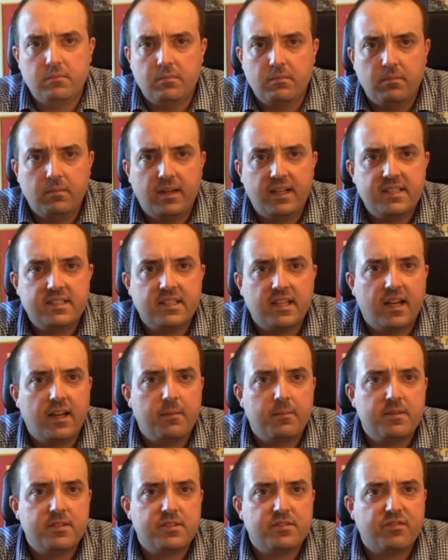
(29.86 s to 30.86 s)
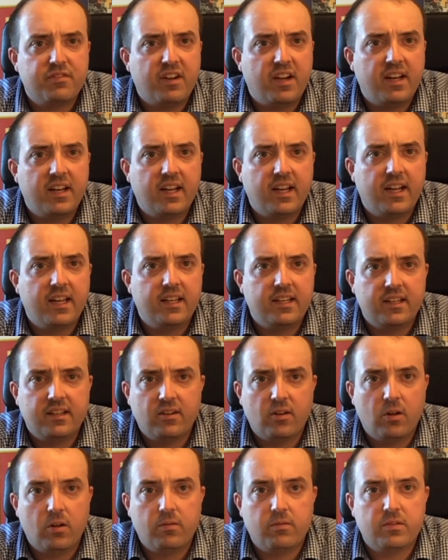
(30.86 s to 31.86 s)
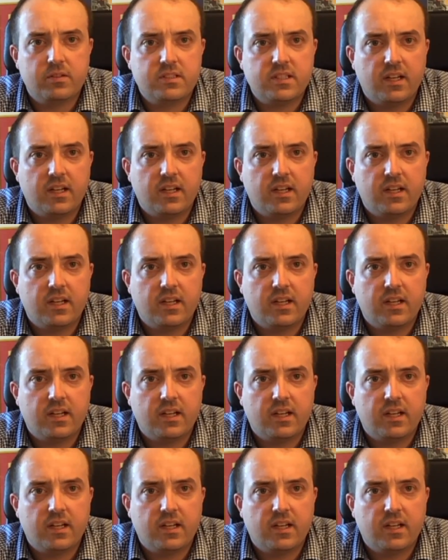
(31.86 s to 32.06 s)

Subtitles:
my time is finite and all of our